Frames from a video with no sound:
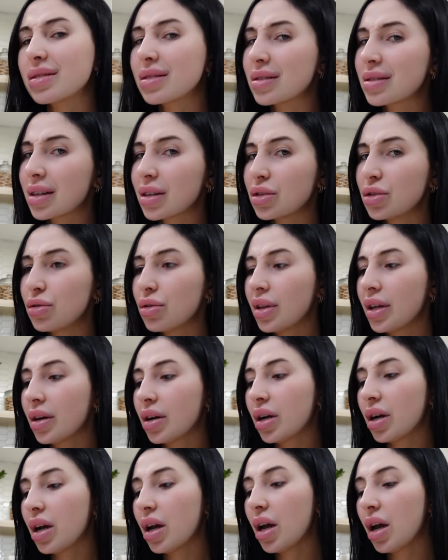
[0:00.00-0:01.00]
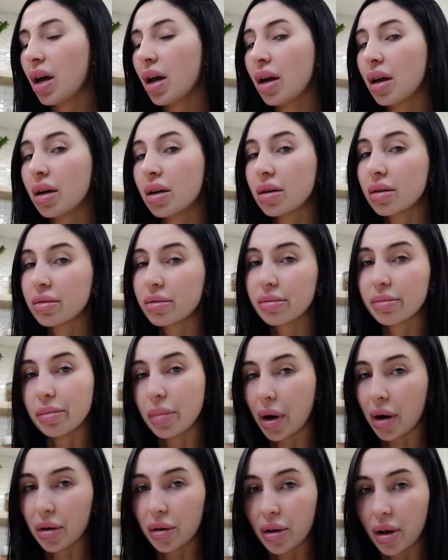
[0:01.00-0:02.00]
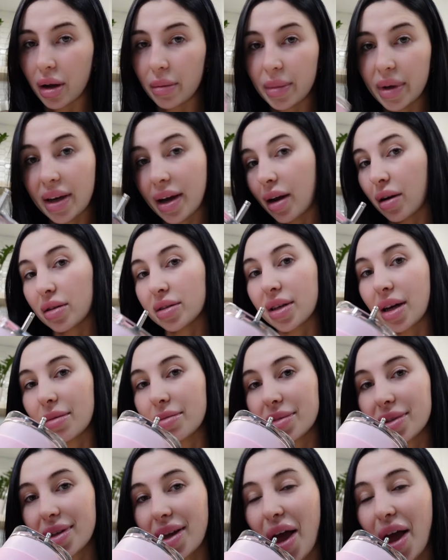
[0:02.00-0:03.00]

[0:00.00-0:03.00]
just like 2 liter bottle on me at all times.